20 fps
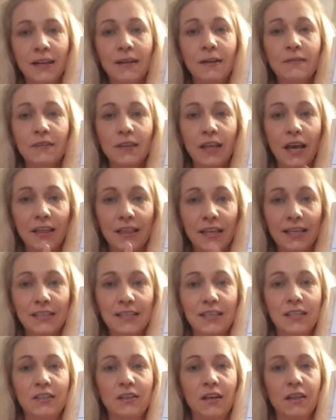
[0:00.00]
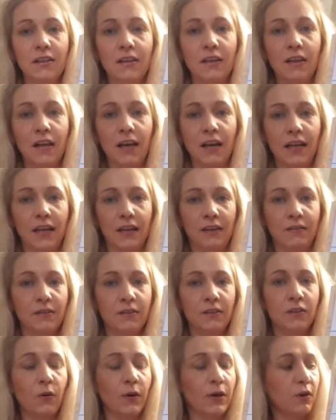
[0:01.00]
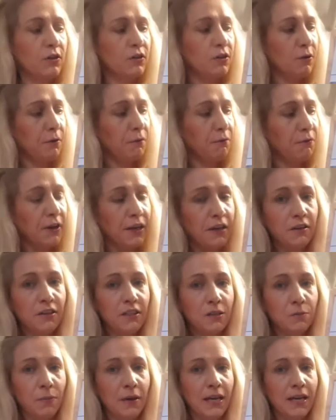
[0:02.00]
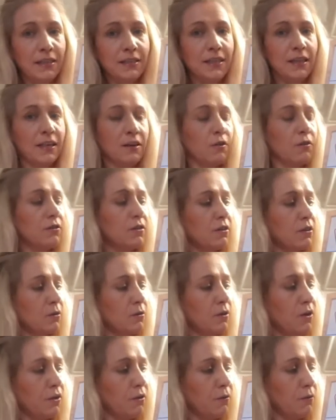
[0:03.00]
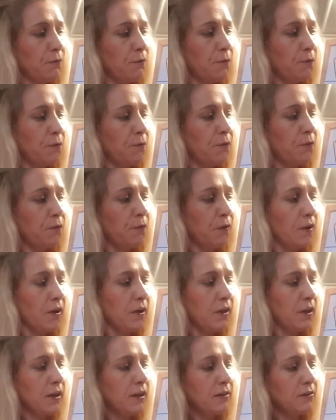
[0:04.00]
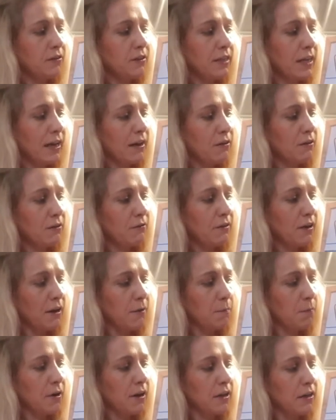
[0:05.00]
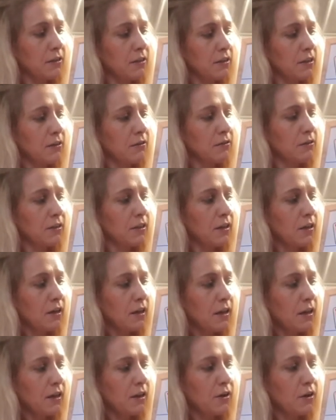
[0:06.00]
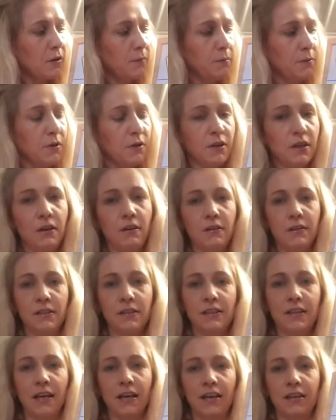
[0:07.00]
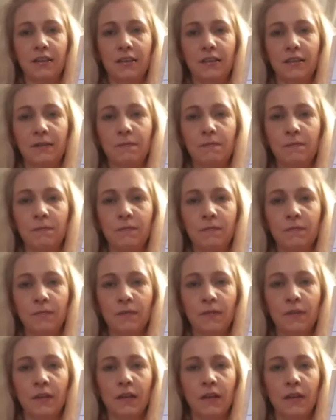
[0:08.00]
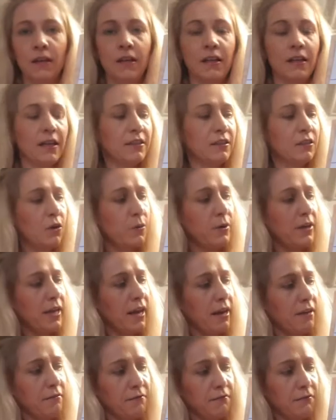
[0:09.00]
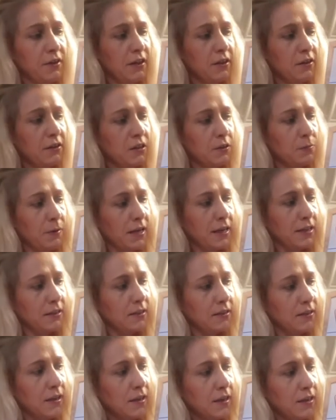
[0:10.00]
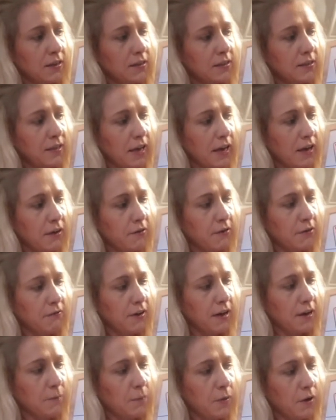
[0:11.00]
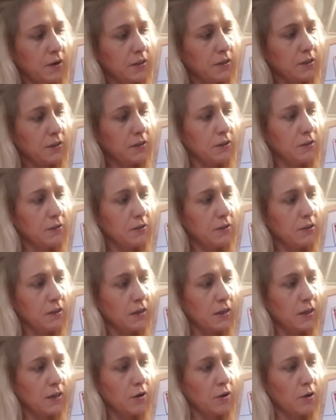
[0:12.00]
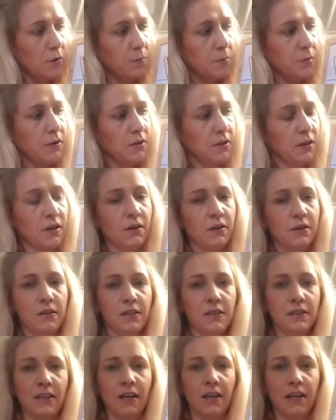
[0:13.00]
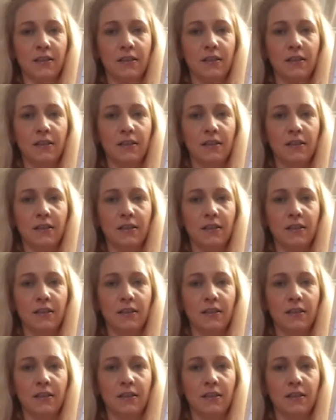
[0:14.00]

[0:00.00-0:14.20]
and they sit on the line. So I'm going to do a finger space and I'm going to do another v. Down the vampire's tooth and up the other side. Let's go again. Finger space. Down the vampire's tooth and up the other side